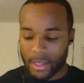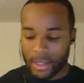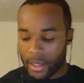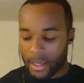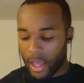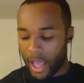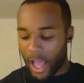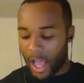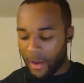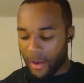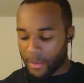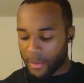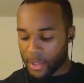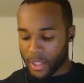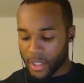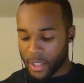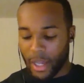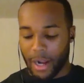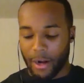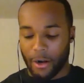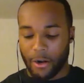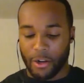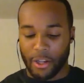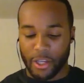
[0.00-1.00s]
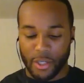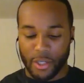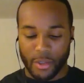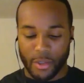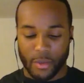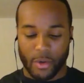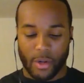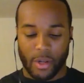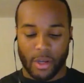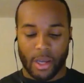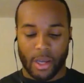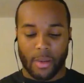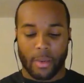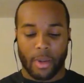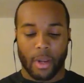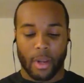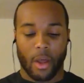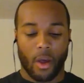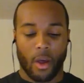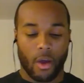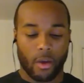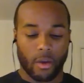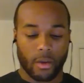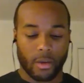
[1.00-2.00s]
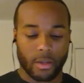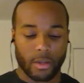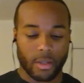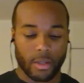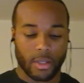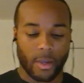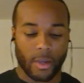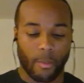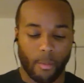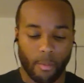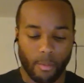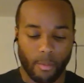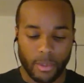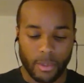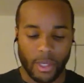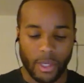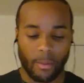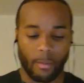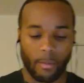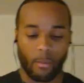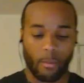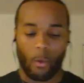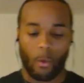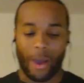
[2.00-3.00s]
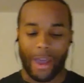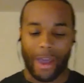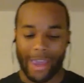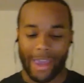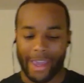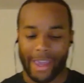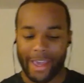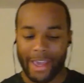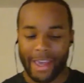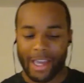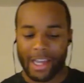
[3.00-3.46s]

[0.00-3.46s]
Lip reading: Obviously, Dr. Dish was going to come along some way.